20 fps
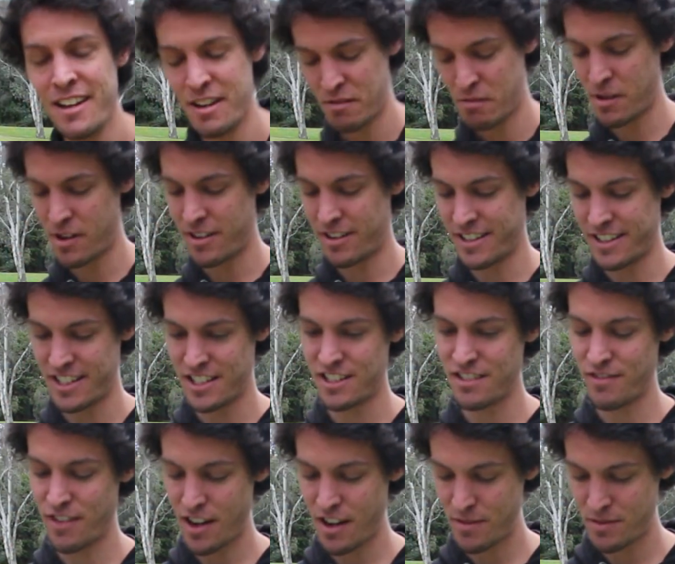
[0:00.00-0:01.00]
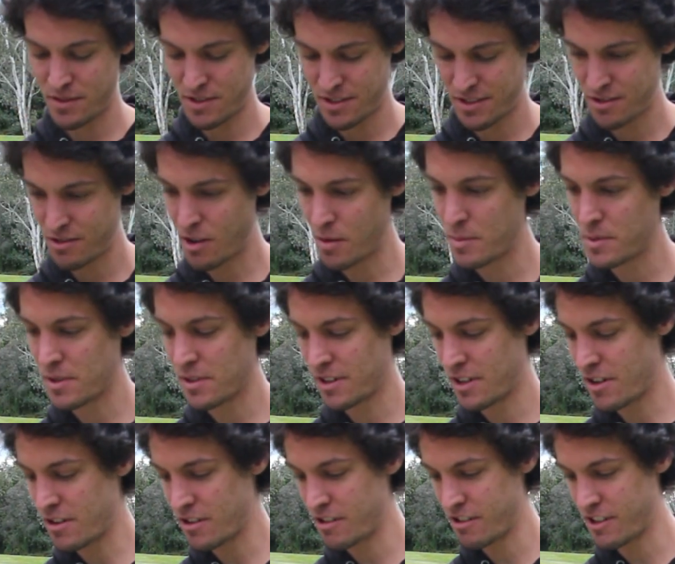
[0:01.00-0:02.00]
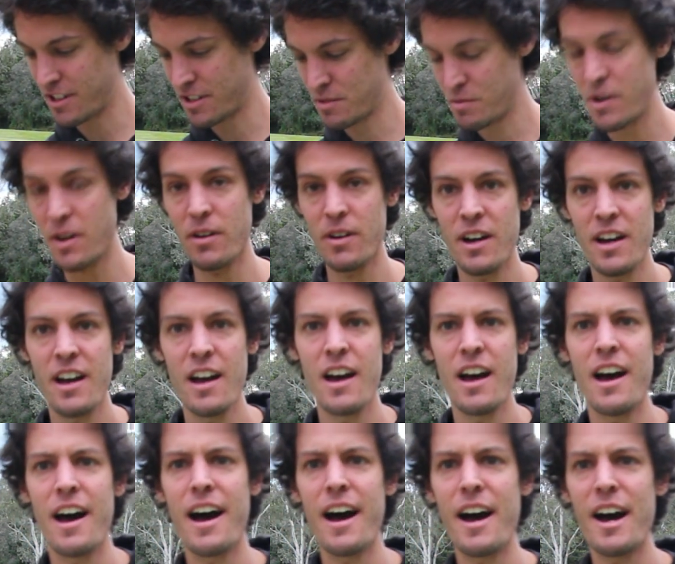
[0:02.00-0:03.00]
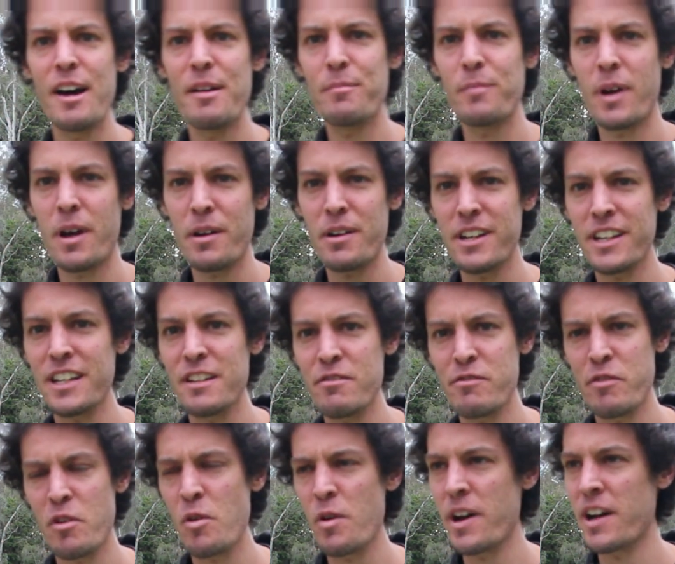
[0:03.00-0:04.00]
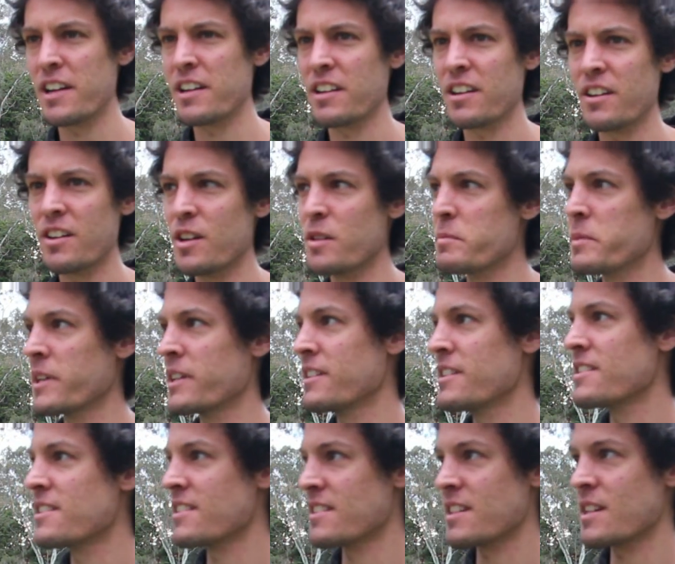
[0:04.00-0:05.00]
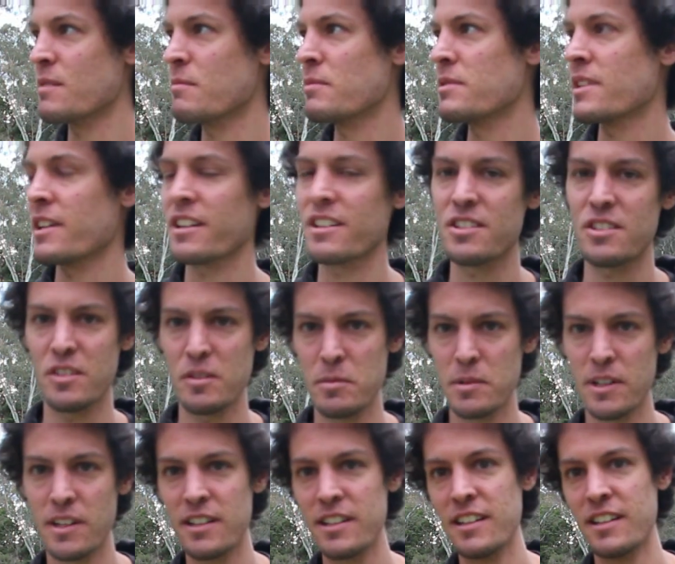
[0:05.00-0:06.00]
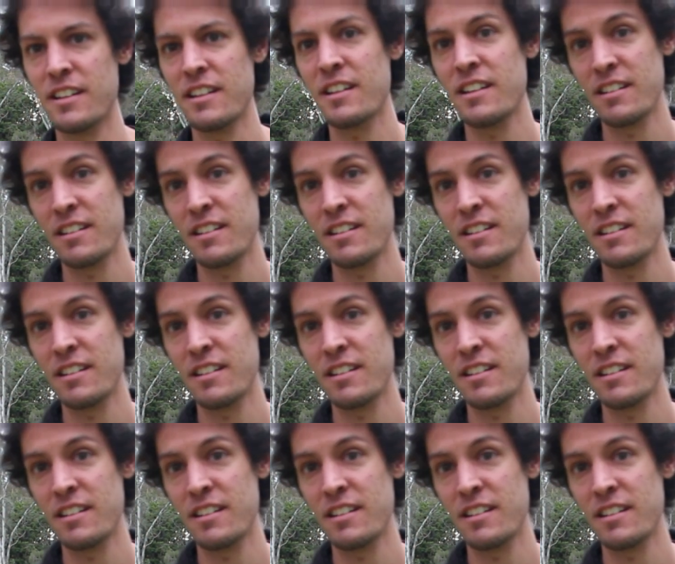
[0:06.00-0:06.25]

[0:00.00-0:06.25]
Well, it survives drops on concrete as well. I'm going to give forehand a go because it seems like a stupid idea.